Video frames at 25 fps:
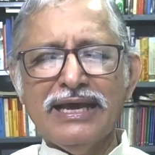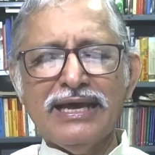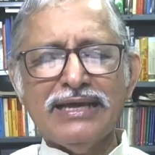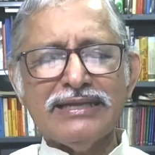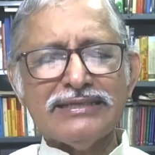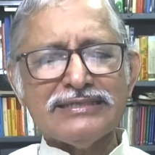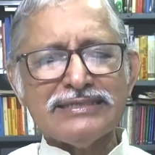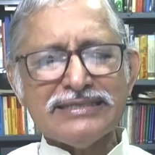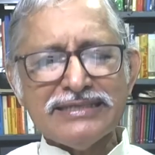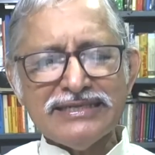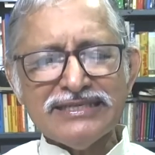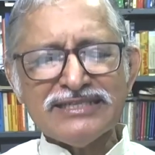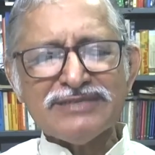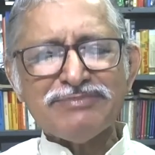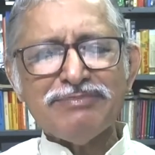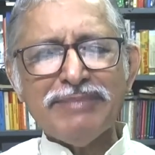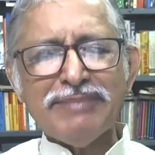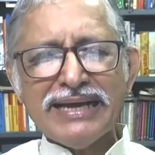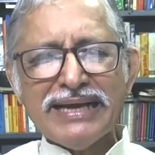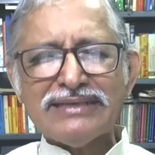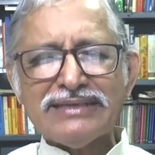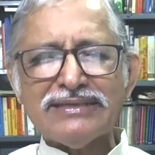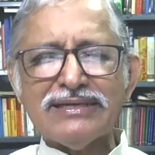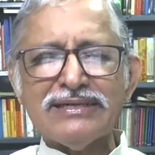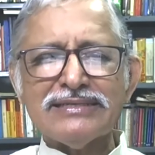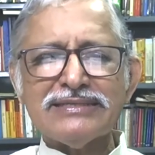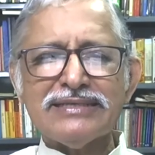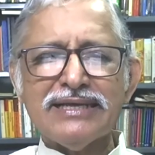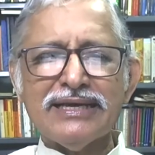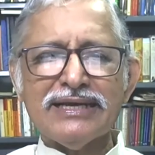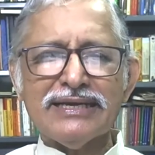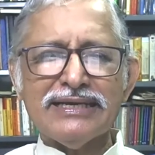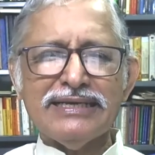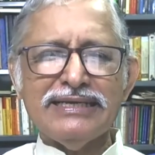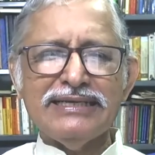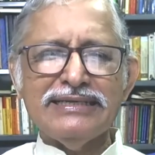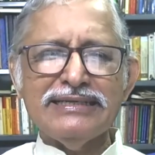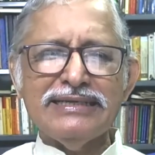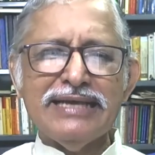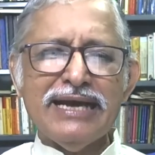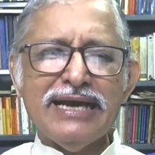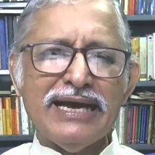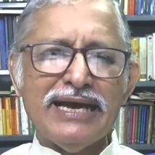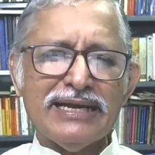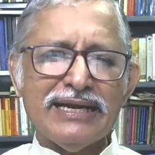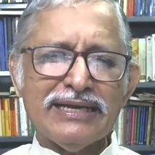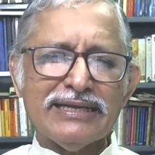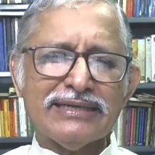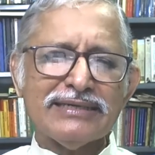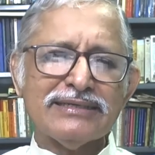and since battles are
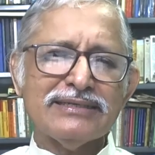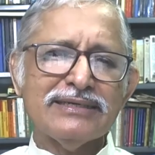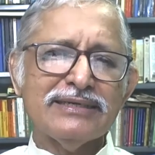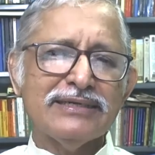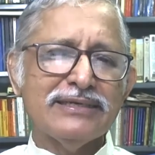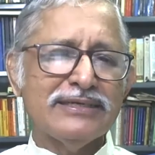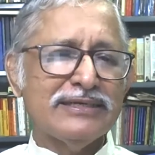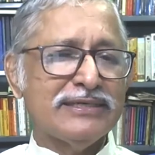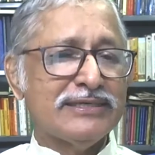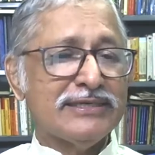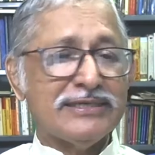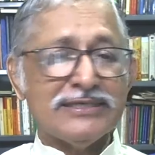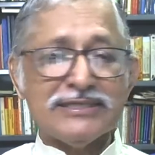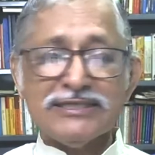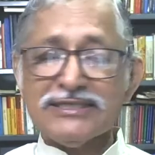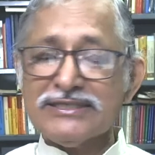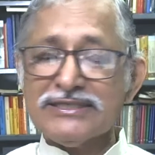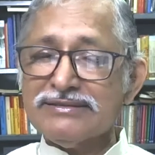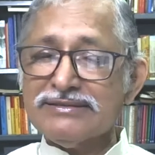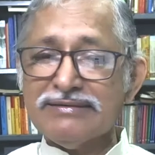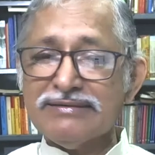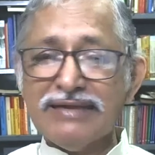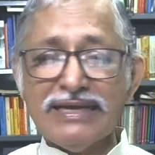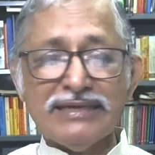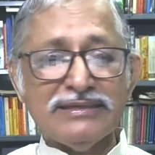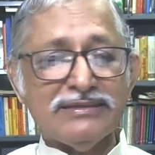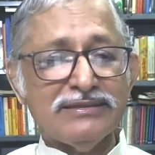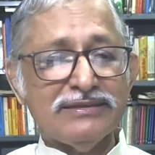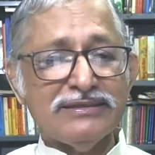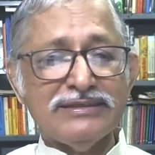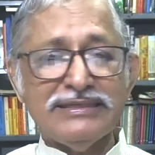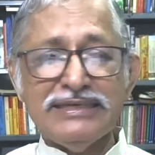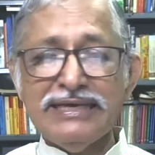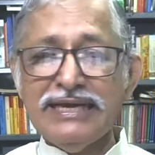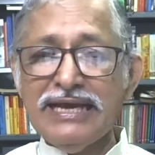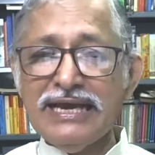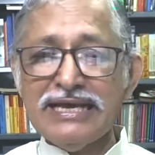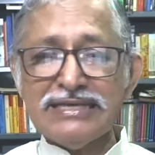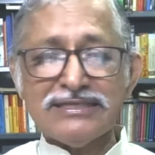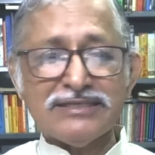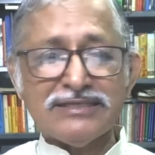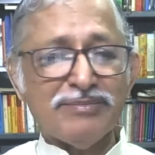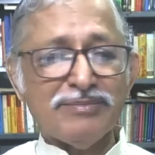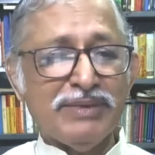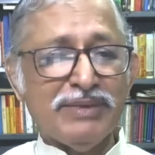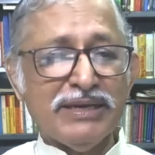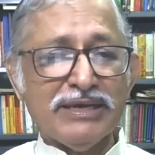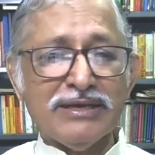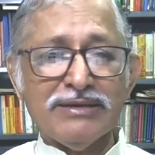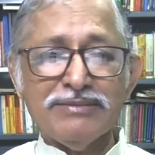indirect, strategy
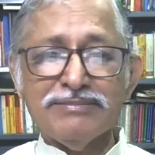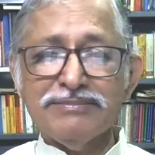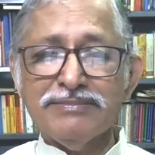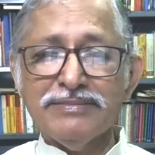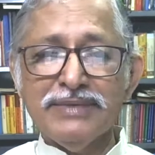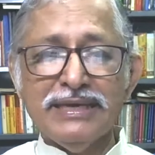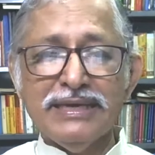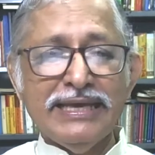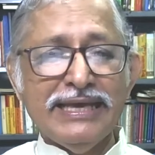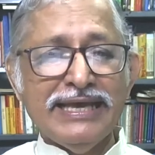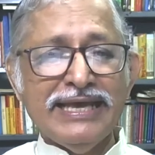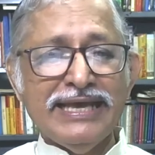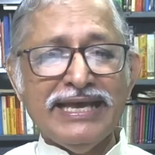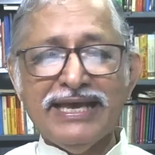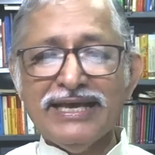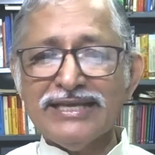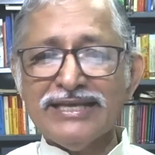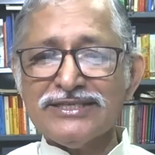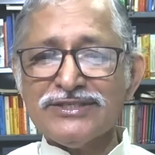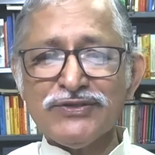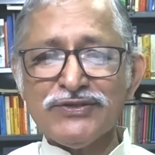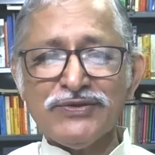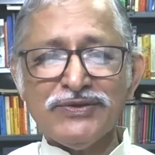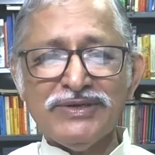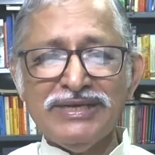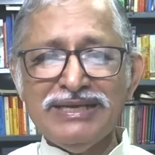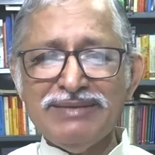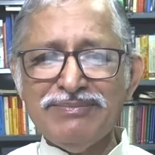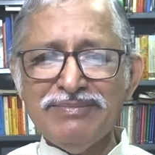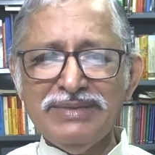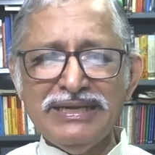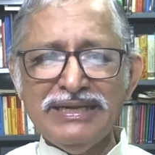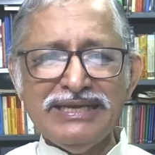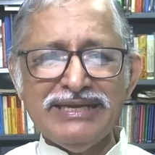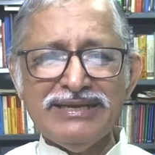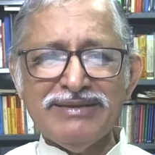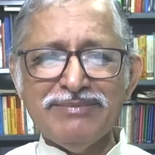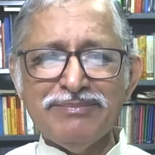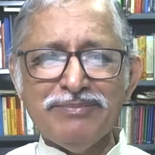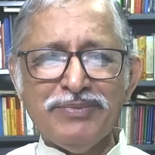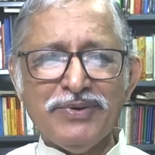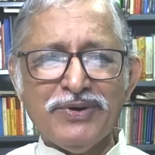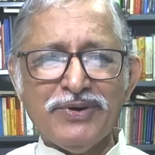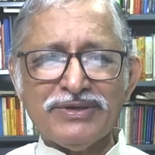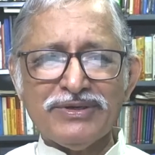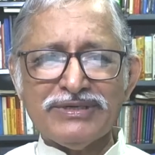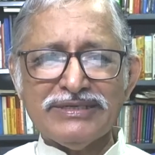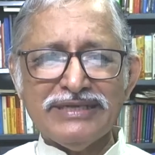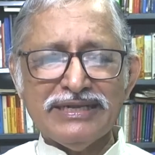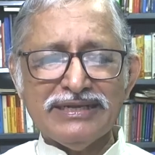has become extremely
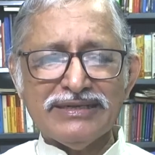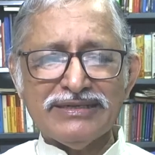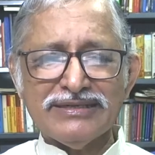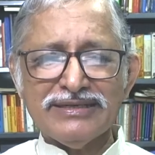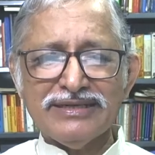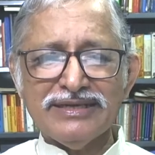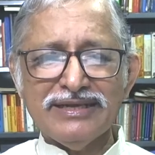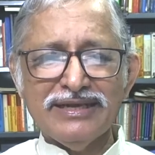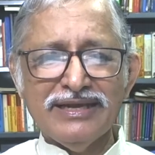important.